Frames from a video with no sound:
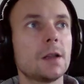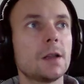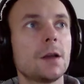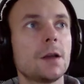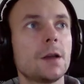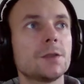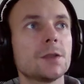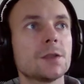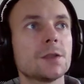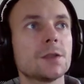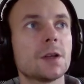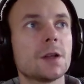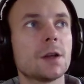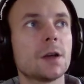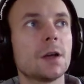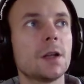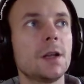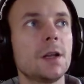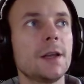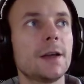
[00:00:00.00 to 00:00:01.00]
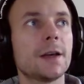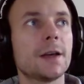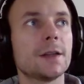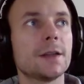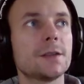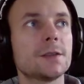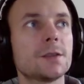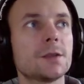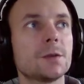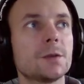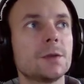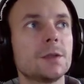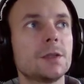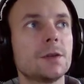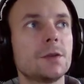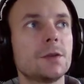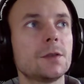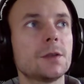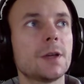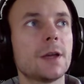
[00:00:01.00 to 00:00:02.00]
just unclick it so we
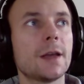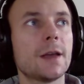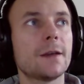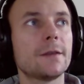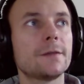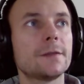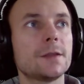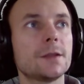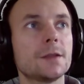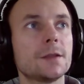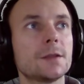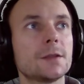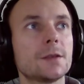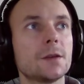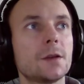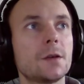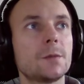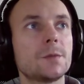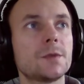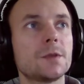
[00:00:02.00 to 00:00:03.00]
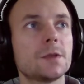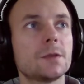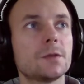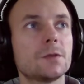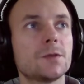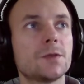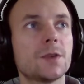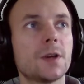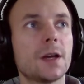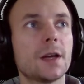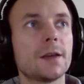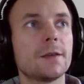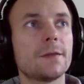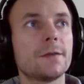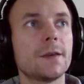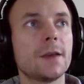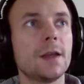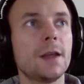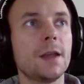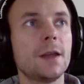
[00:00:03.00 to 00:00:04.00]
don't have this optical
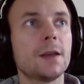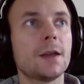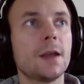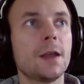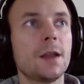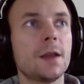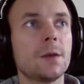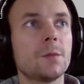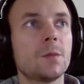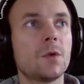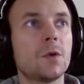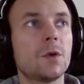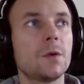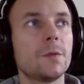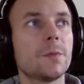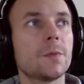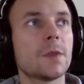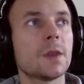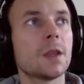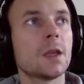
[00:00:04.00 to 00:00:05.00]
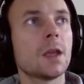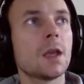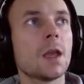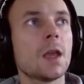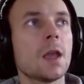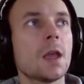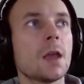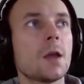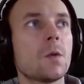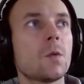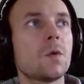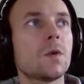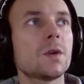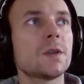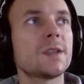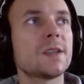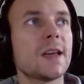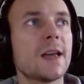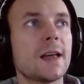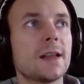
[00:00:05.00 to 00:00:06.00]
drive in anymore.
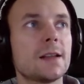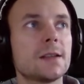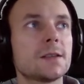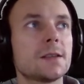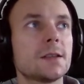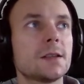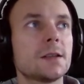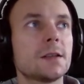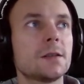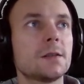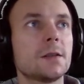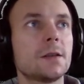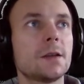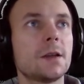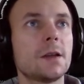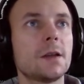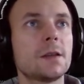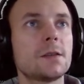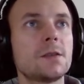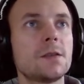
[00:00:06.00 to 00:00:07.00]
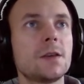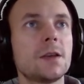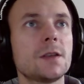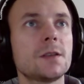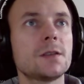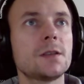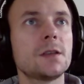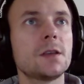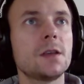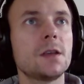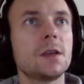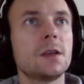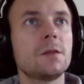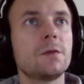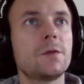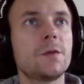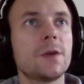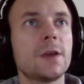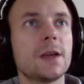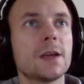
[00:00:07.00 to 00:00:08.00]
What else? As you can see,
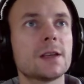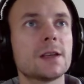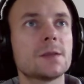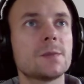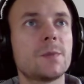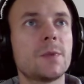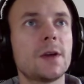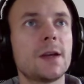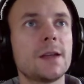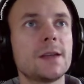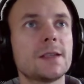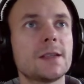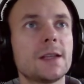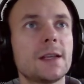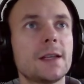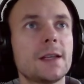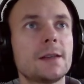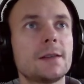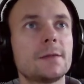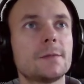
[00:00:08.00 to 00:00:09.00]
if we expand it,